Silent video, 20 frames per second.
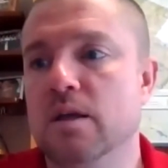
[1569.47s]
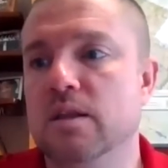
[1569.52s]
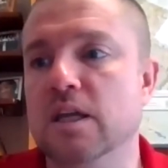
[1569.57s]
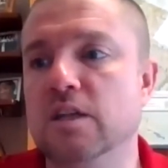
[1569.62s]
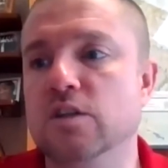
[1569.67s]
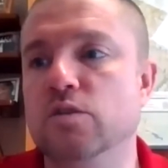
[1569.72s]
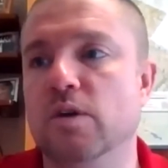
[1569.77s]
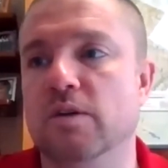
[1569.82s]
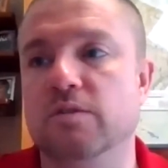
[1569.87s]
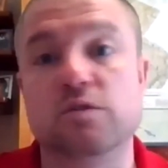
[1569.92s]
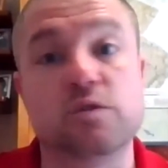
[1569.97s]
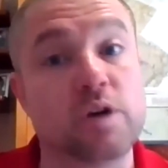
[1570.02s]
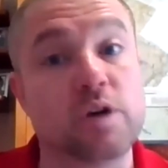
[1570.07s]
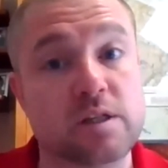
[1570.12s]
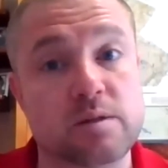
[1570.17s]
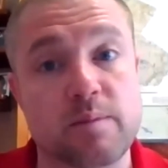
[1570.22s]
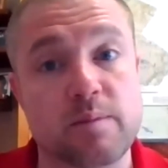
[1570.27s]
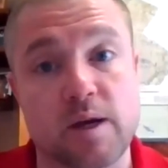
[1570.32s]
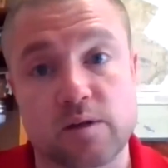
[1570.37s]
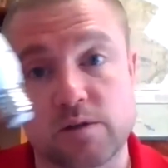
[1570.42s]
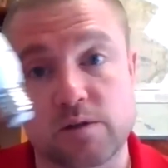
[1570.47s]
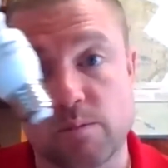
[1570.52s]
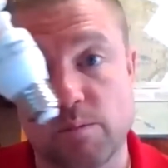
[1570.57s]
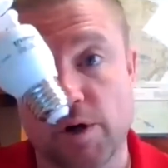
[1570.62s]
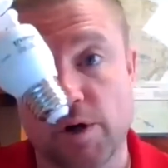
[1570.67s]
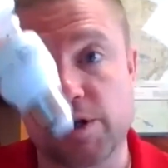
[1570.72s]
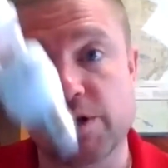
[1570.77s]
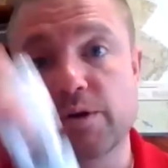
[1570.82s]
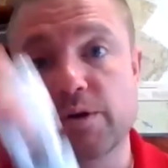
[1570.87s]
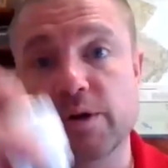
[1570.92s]
They do have trace amounts of
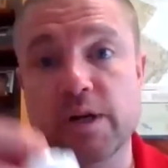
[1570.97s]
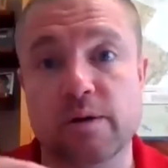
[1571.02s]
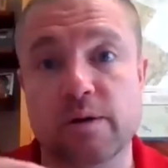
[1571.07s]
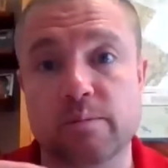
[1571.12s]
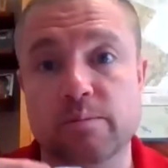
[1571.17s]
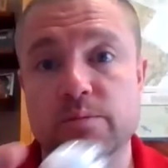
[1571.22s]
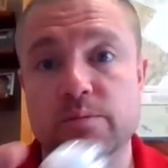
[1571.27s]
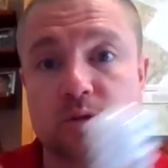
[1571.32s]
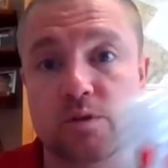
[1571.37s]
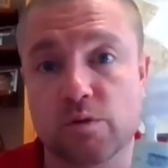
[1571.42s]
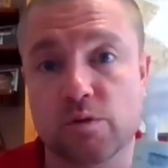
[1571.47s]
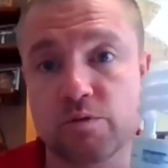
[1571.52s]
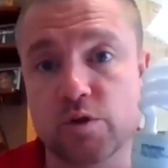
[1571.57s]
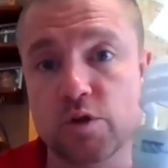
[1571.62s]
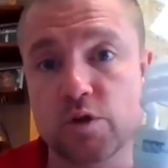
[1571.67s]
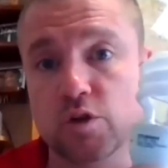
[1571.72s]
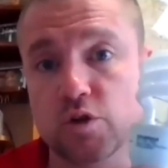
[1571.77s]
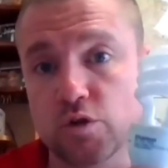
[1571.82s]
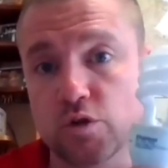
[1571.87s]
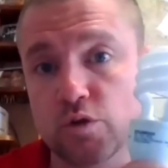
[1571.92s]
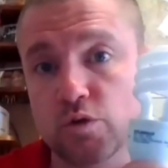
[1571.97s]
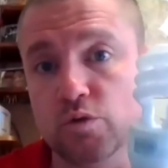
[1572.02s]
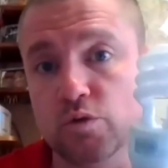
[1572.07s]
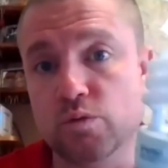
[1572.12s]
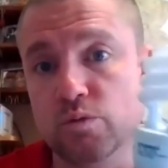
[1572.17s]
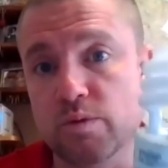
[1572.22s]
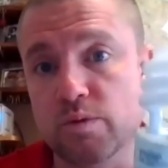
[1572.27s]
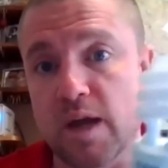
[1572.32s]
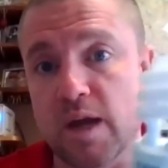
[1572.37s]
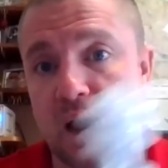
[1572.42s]
mercury in them, so if you
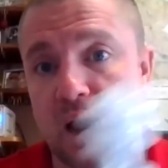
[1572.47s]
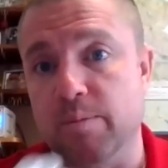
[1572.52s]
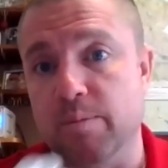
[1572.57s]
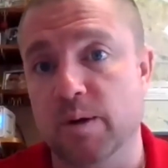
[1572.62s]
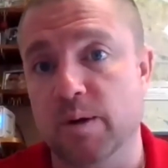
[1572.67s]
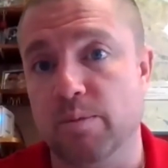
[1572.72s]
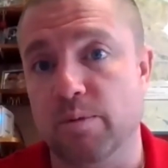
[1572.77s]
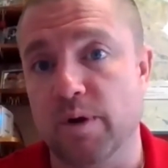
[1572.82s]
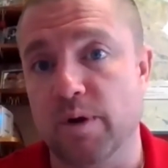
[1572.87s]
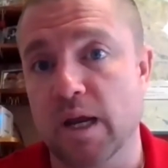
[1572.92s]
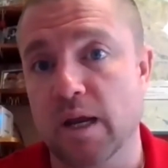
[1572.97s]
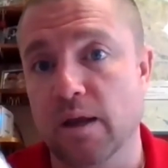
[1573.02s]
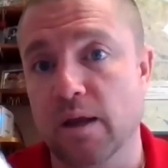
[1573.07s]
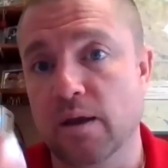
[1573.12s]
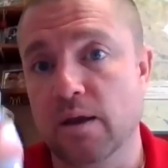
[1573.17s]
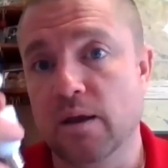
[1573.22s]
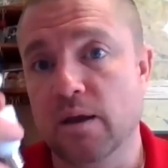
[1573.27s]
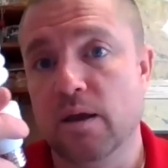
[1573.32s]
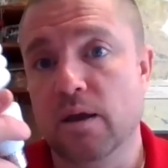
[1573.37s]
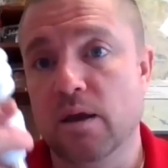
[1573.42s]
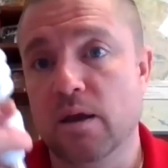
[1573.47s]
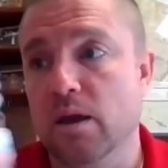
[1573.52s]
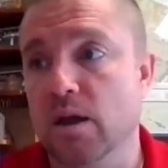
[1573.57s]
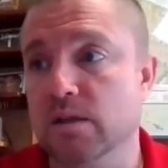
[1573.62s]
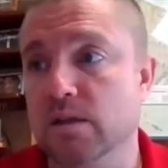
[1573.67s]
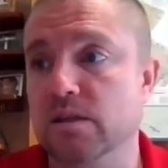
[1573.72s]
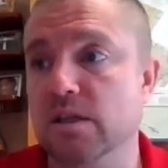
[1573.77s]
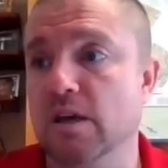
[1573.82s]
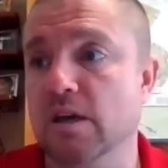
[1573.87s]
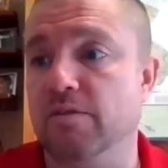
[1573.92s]
do happen to break
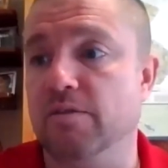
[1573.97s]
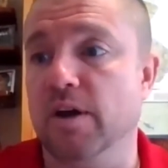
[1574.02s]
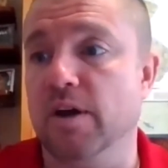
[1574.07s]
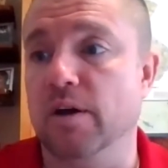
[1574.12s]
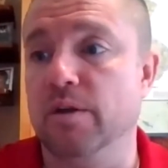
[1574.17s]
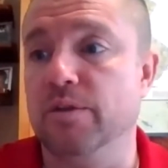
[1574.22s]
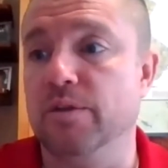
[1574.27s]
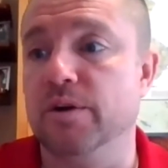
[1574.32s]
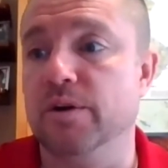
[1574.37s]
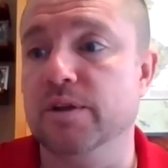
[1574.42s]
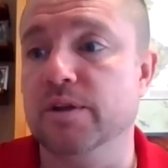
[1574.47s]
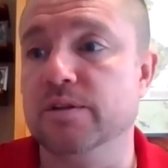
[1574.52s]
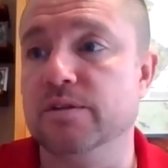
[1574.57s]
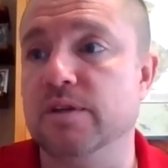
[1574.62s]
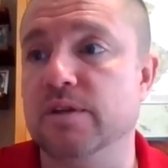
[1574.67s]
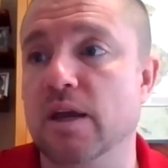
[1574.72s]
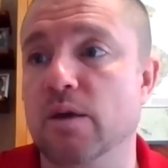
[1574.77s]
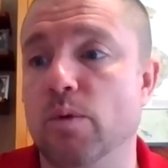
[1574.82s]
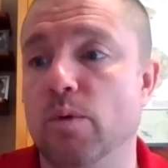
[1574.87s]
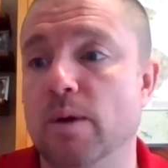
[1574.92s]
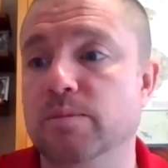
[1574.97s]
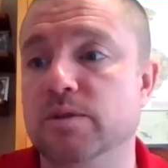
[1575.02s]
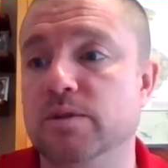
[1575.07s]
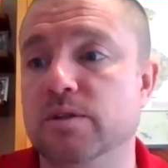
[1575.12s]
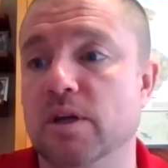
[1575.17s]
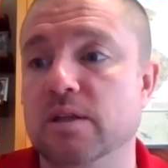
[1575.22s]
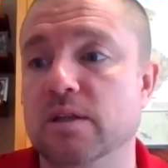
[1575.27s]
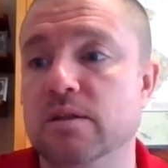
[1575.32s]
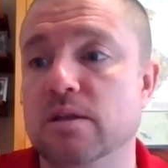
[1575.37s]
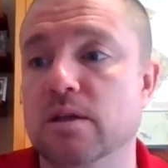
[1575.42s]
a CFL, there is a
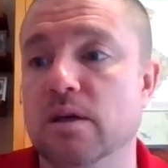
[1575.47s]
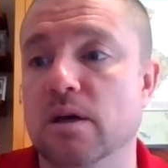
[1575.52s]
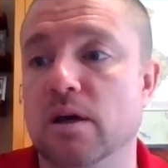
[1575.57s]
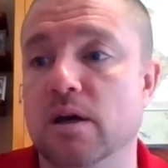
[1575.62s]
website